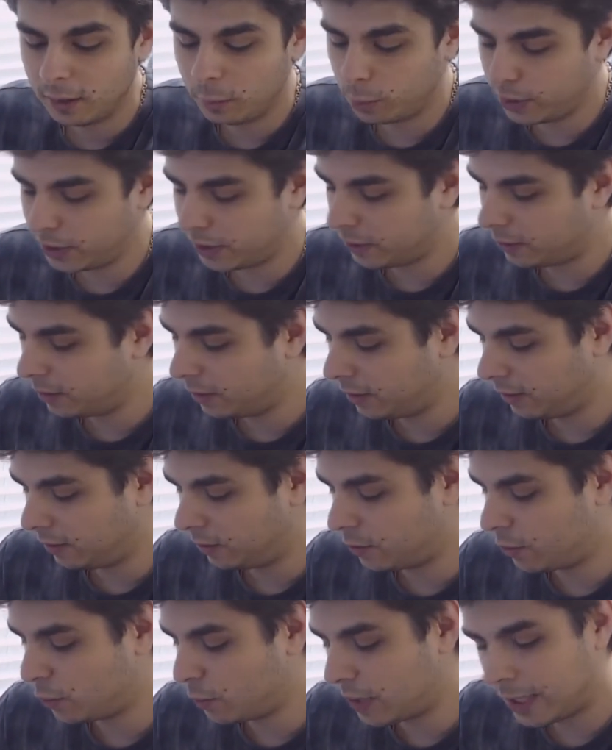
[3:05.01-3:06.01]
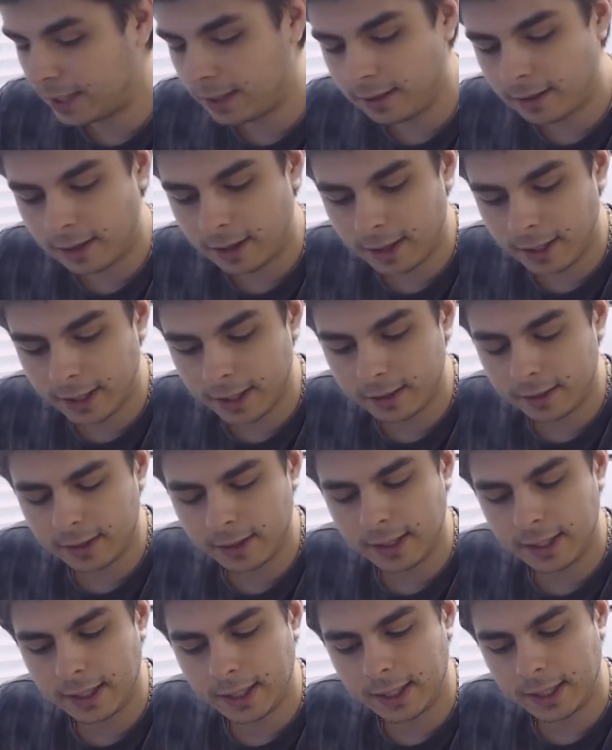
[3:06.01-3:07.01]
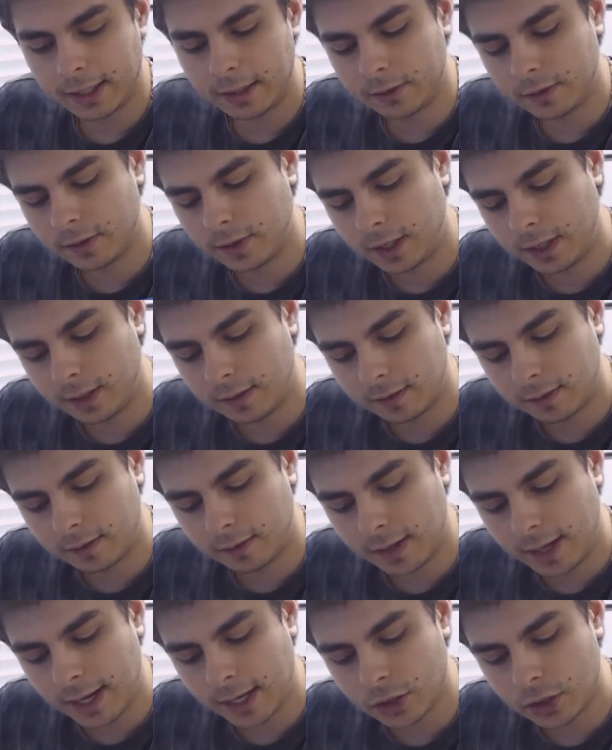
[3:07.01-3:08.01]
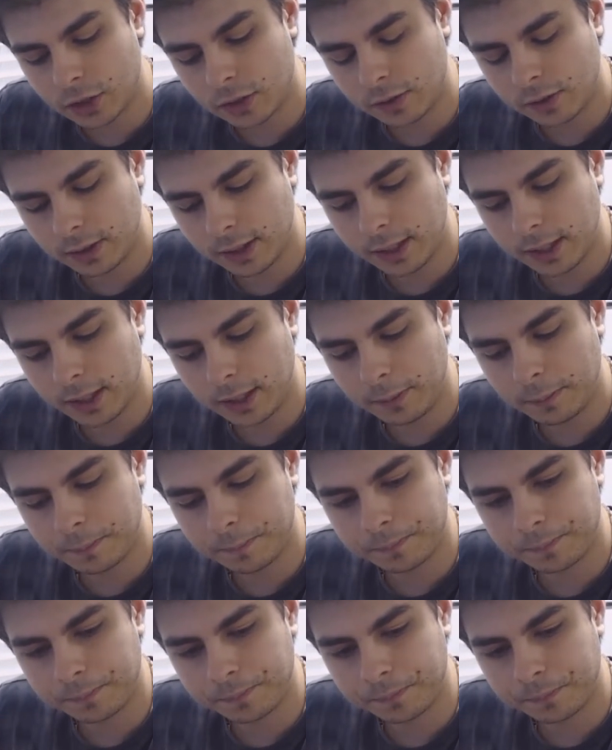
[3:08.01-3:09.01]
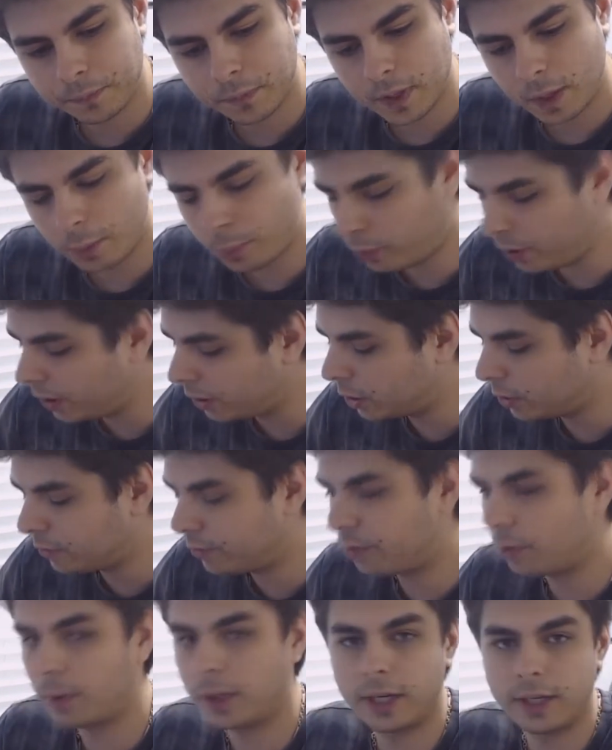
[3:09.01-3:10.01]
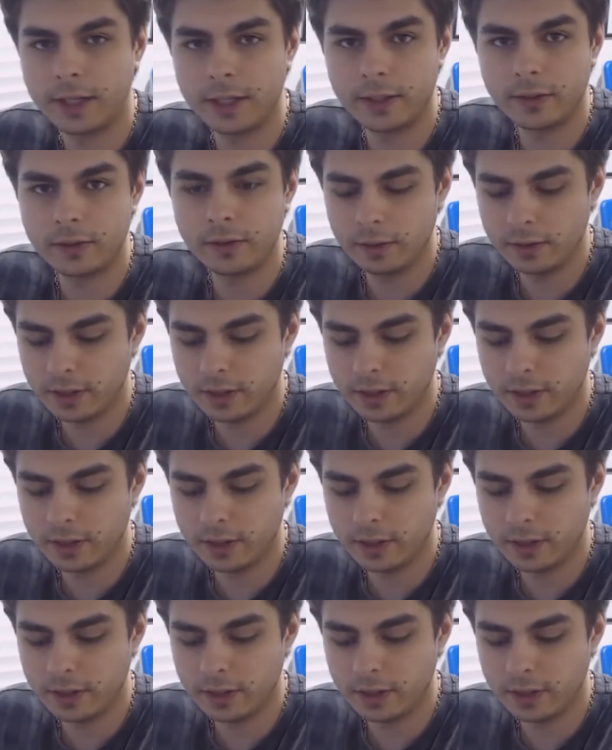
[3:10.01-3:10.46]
But it's $299, and it's actually pretty good for what it is.